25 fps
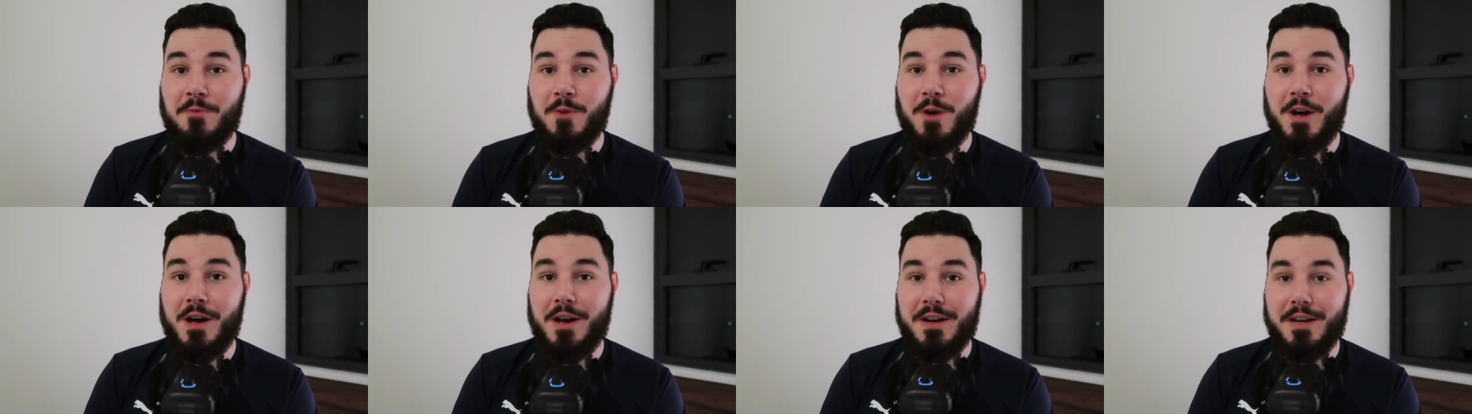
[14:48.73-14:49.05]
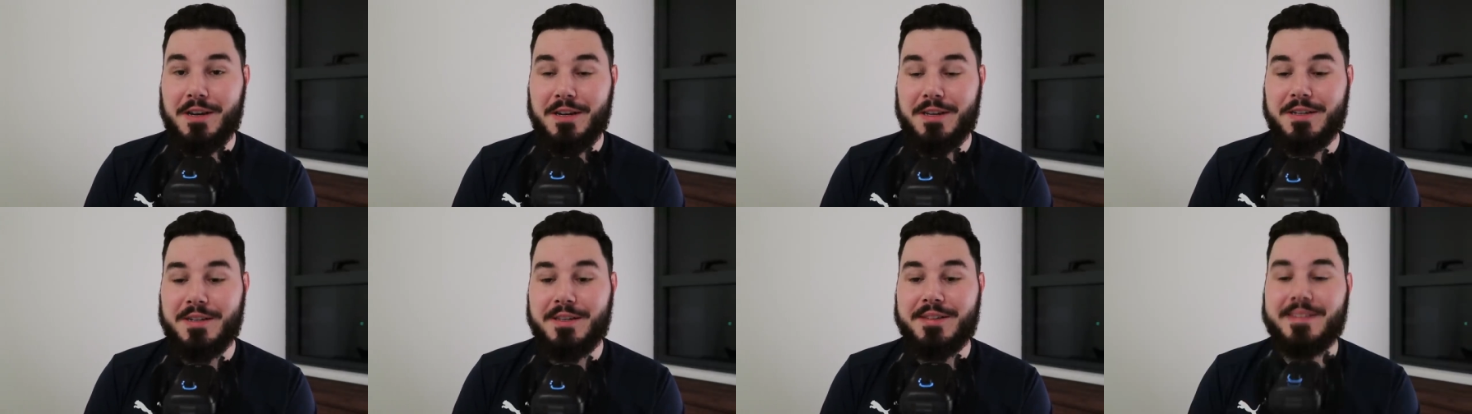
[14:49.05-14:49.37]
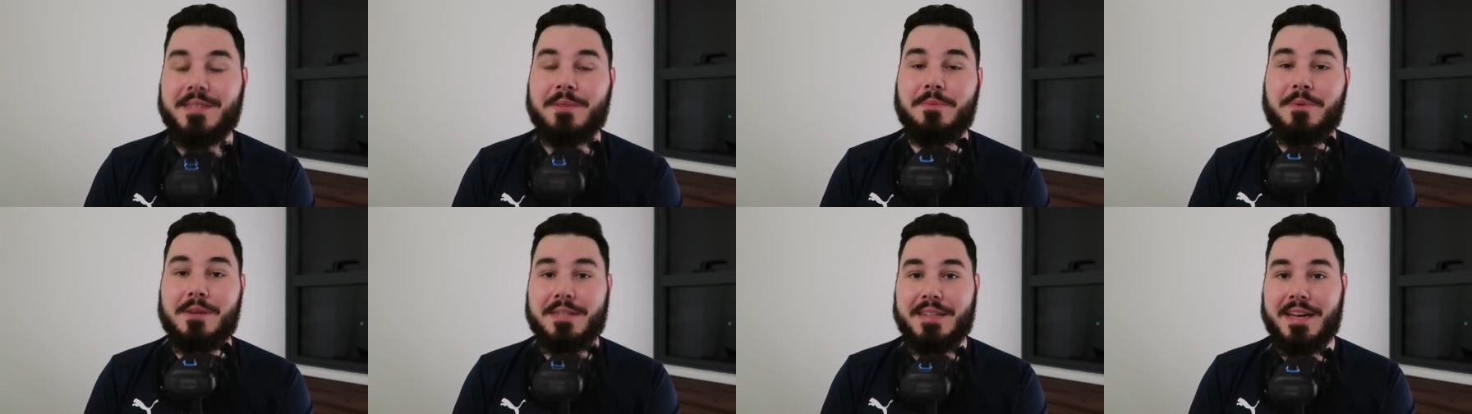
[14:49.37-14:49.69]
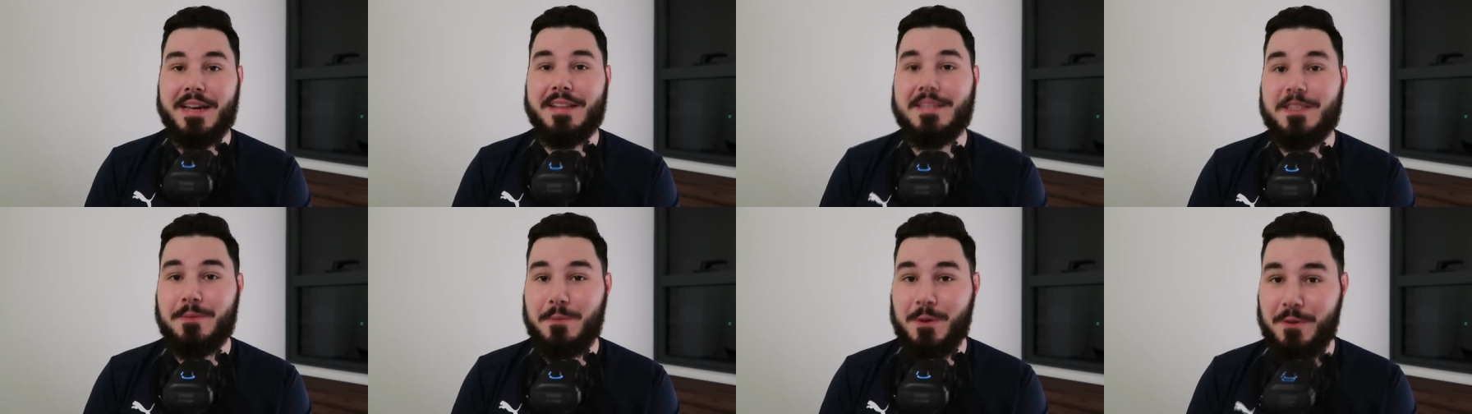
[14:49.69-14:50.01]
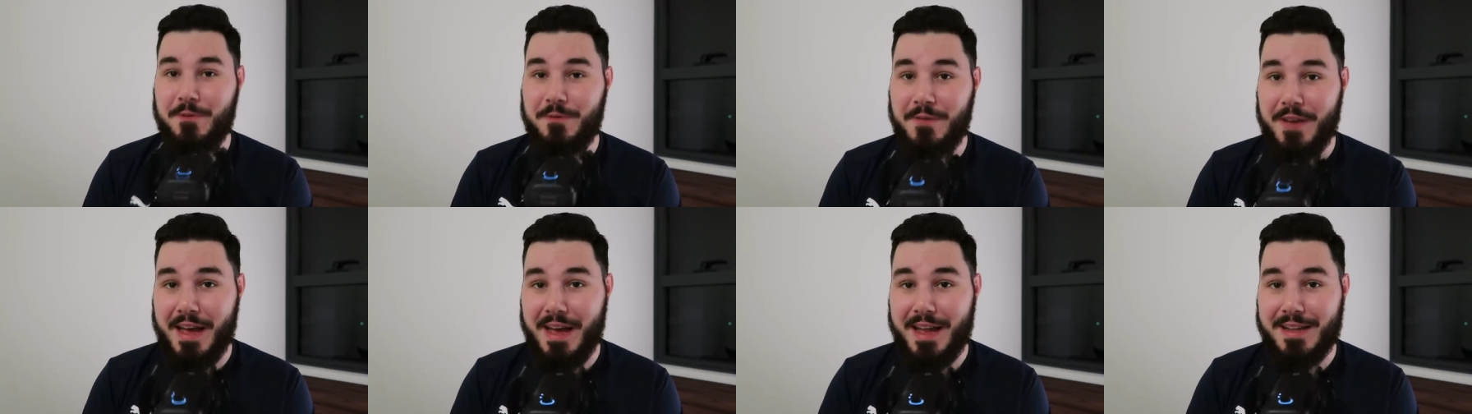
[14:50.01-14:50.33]
workers to pretend to be
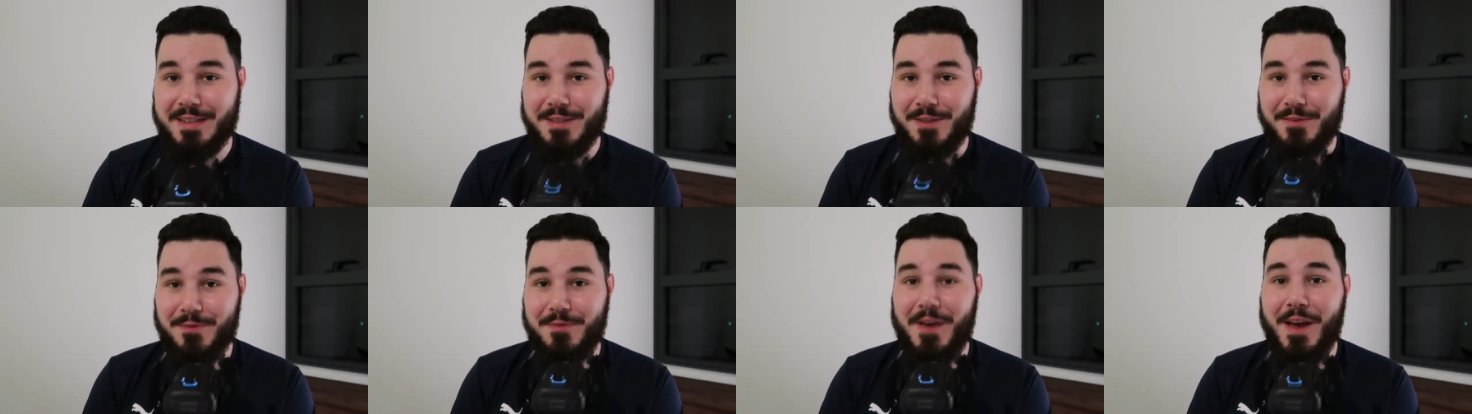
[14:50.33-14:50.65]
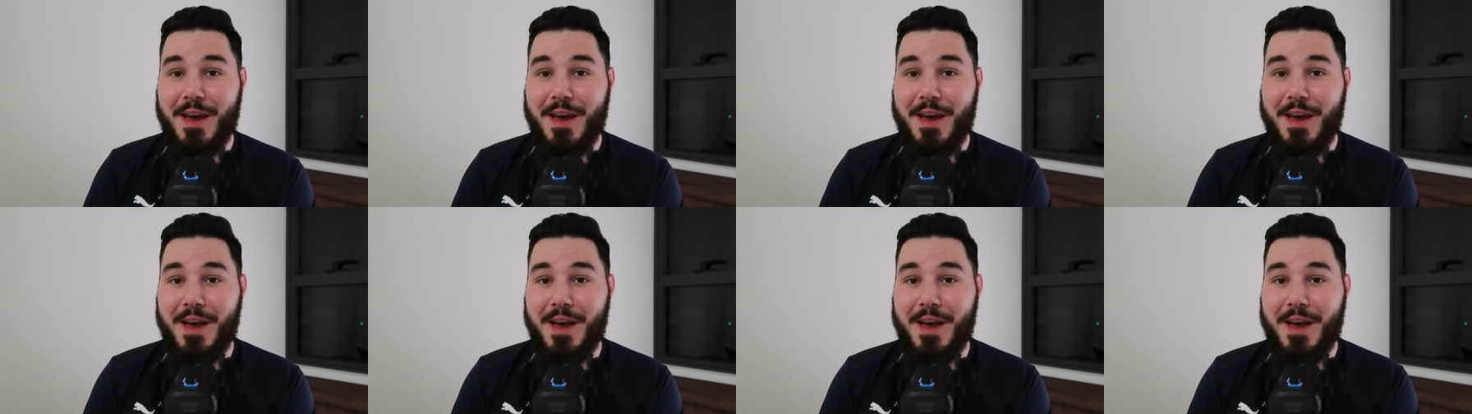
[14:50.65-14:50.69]
fans of